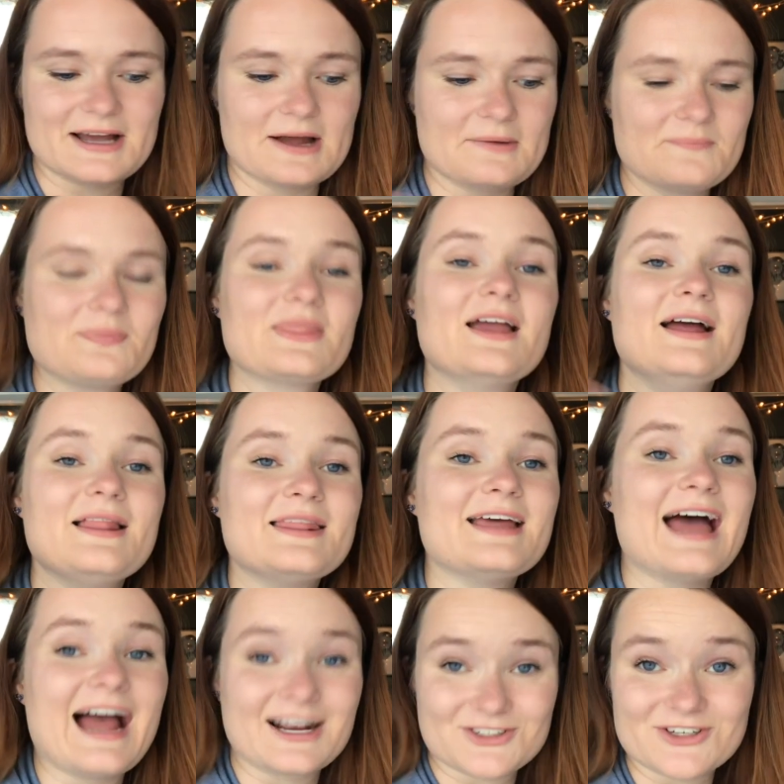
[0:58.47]
Um,
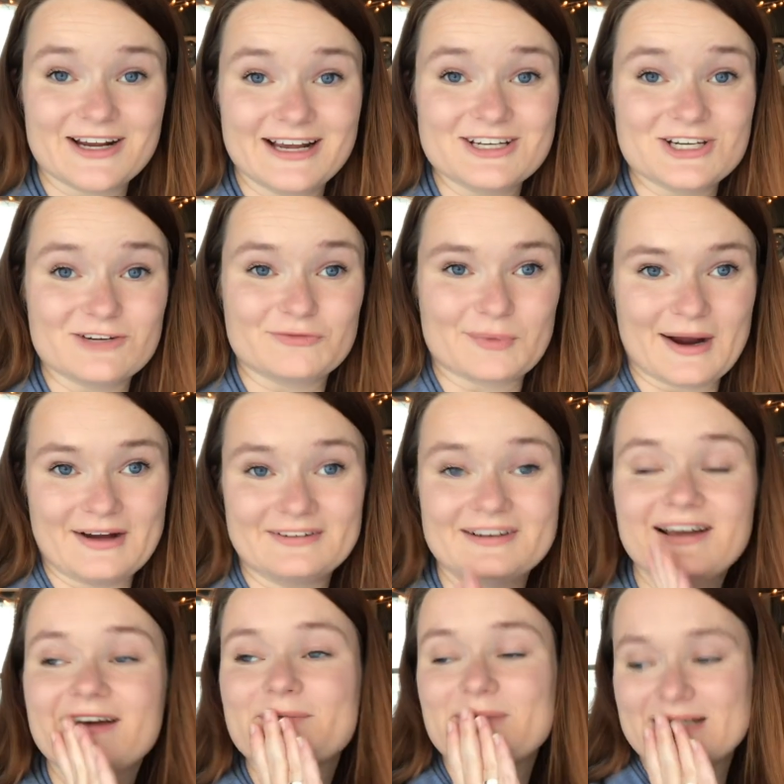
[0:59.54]
Act Your Age Eve Brown
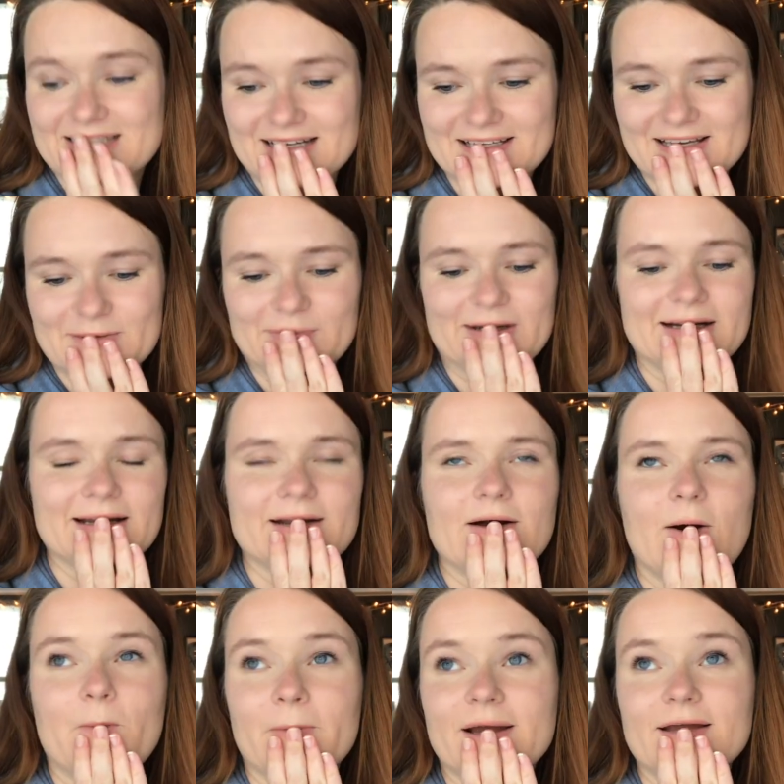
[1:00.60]
by Talia Hibbert. And
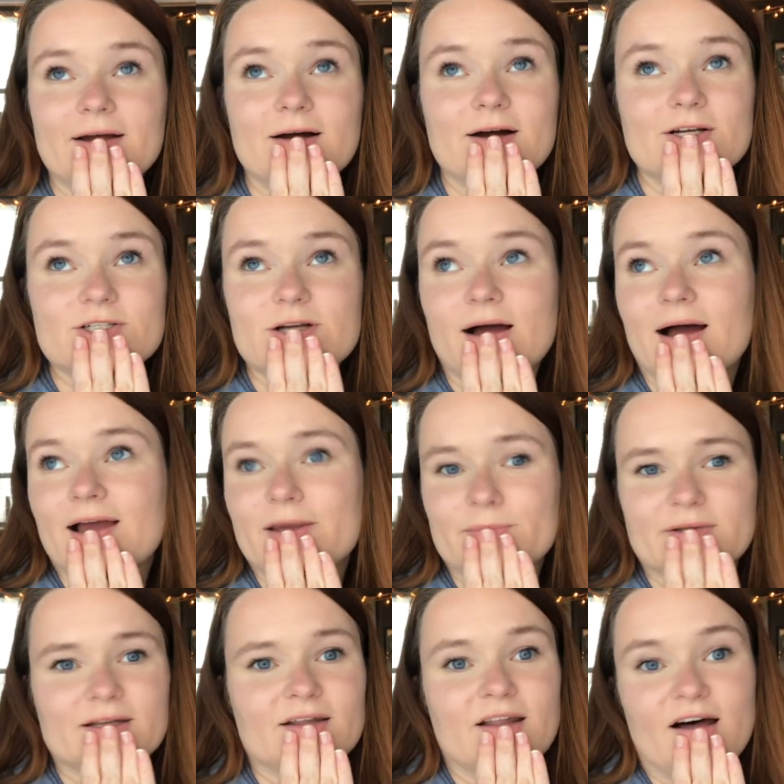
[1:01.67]
oh my gosh, I am
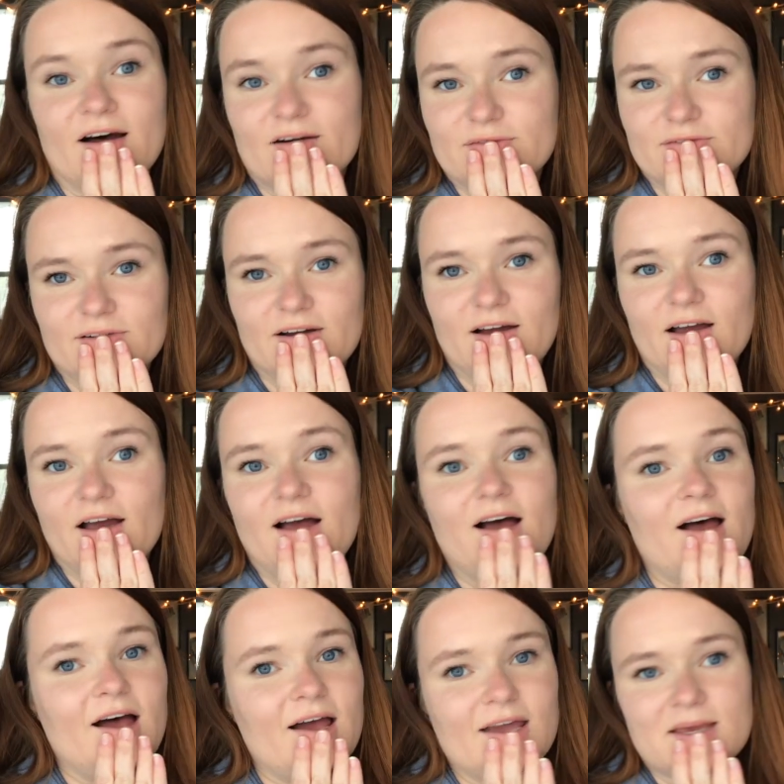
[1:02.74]
in love
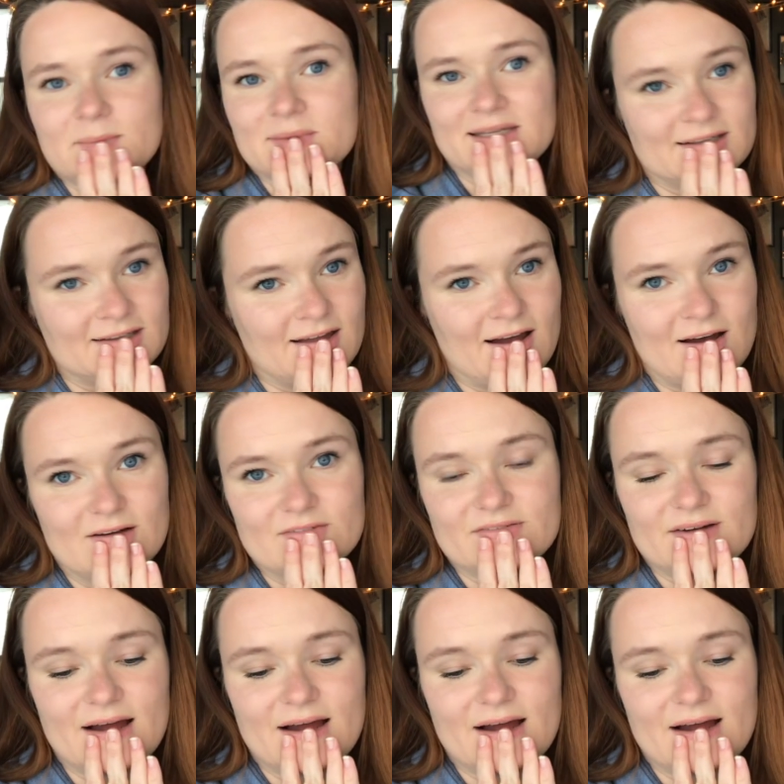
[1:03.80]
I am love.